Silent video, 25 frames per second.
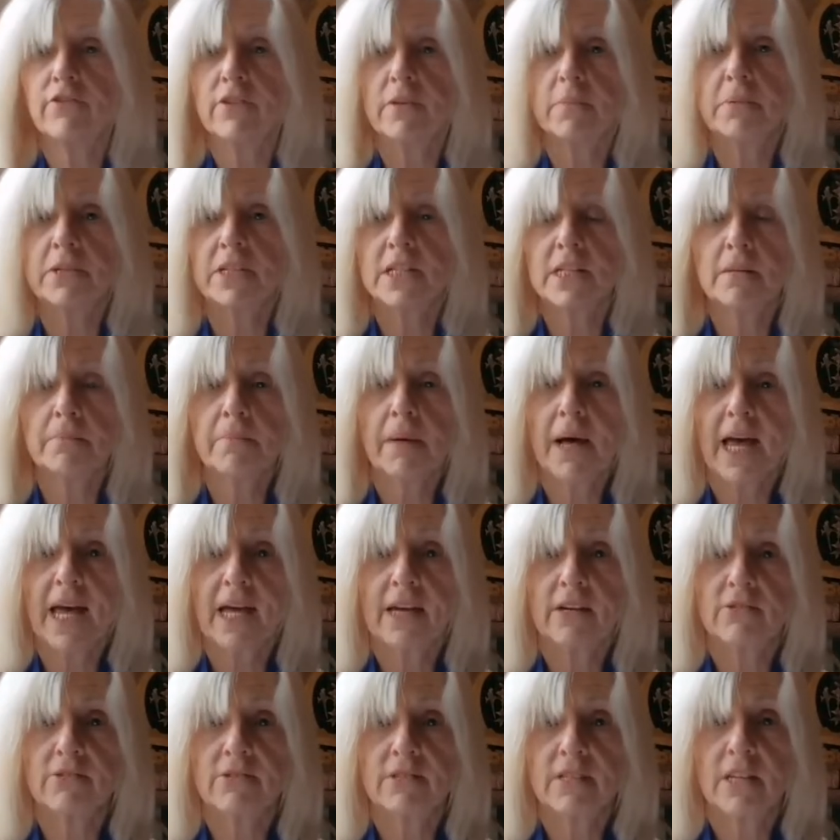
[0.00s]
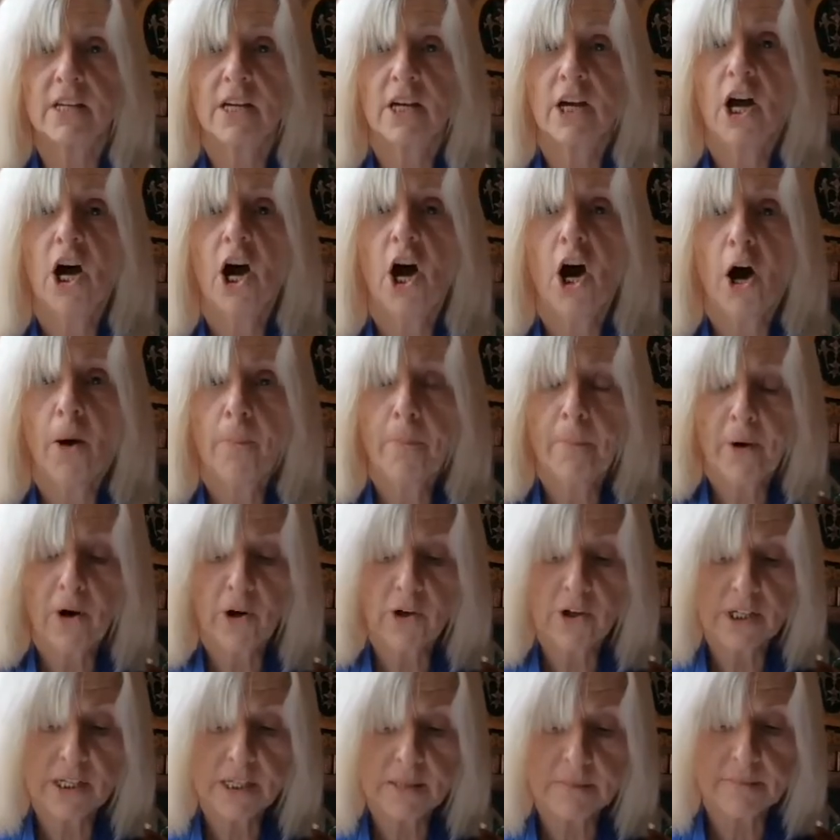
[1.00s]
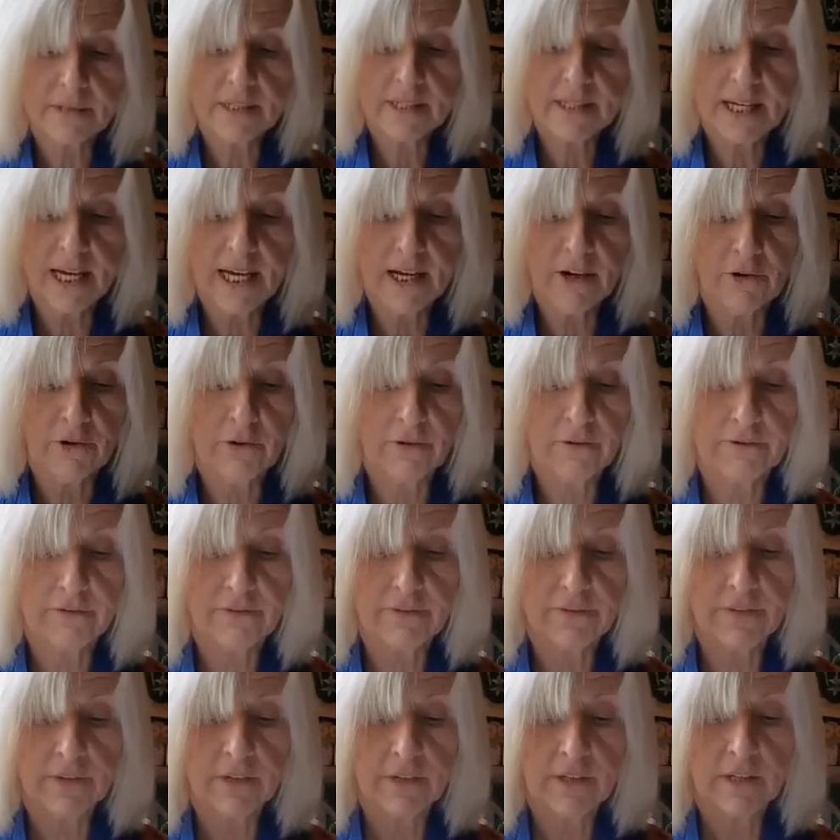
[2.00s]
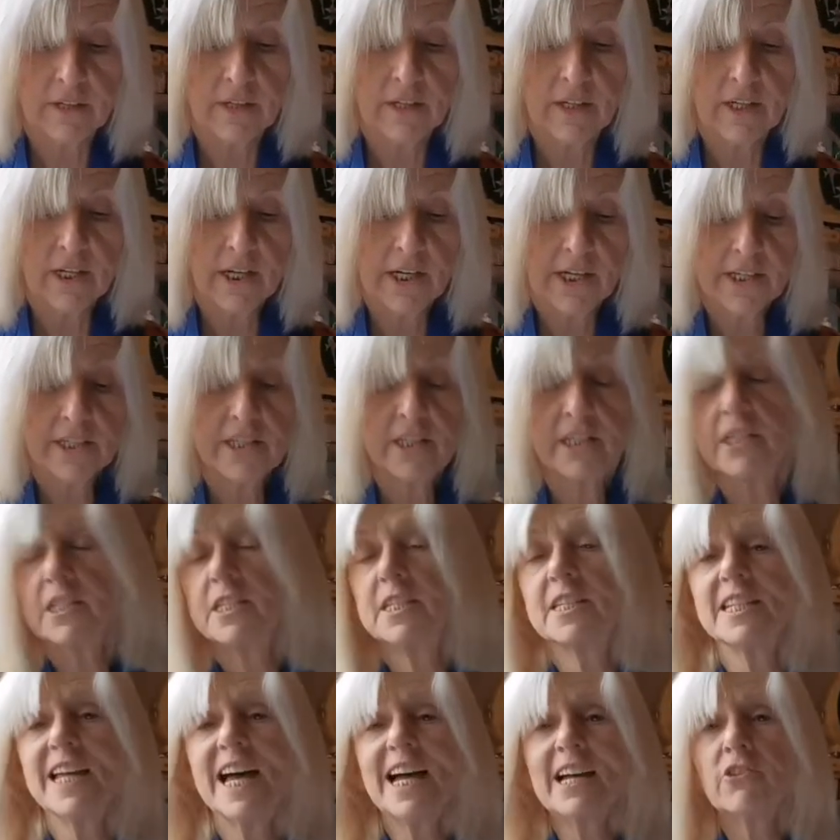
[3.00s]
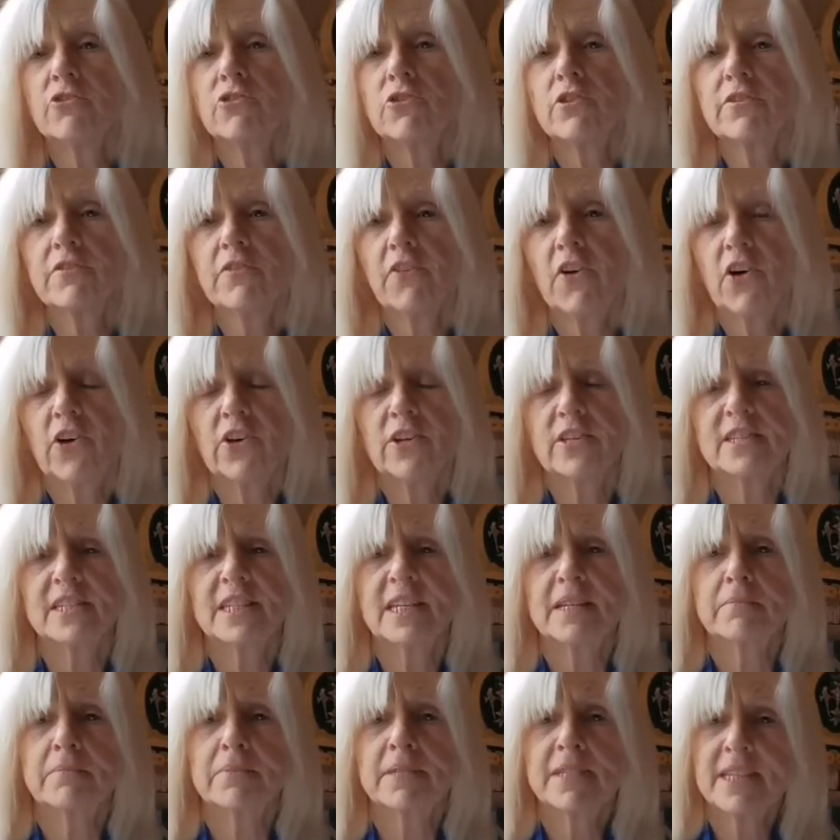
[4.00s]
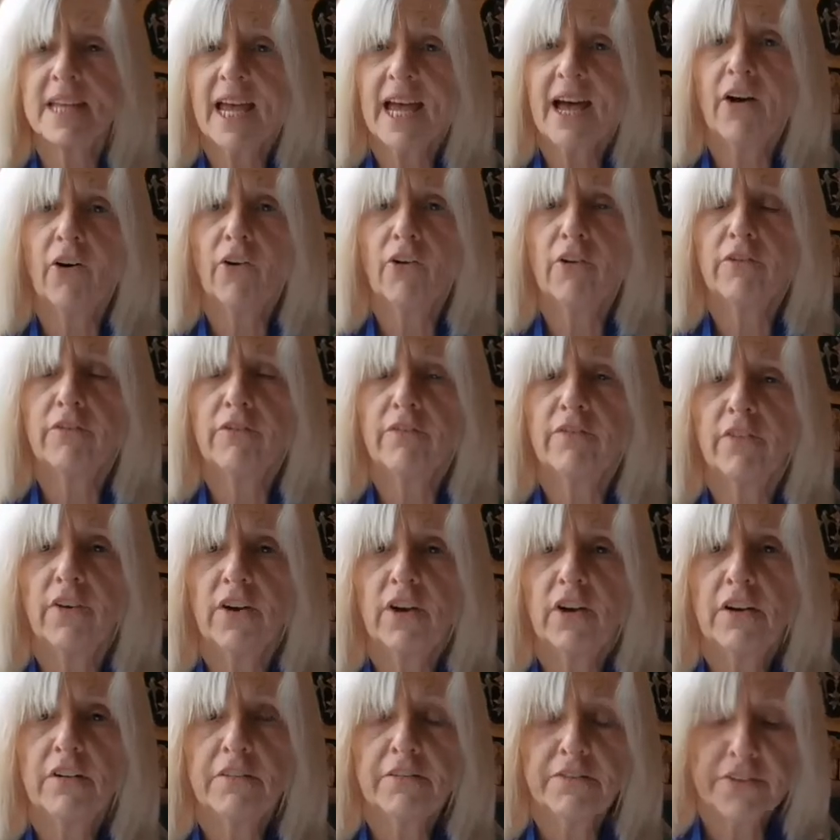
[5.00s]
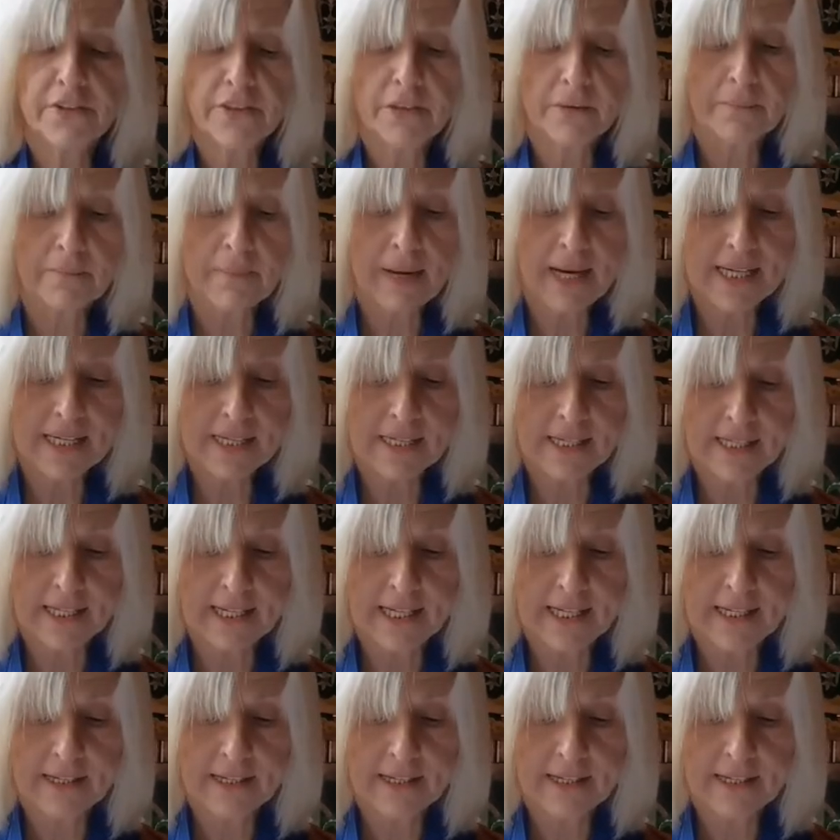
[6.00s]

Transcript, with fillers: everybody about upon himself, to sacrifice himself for the many.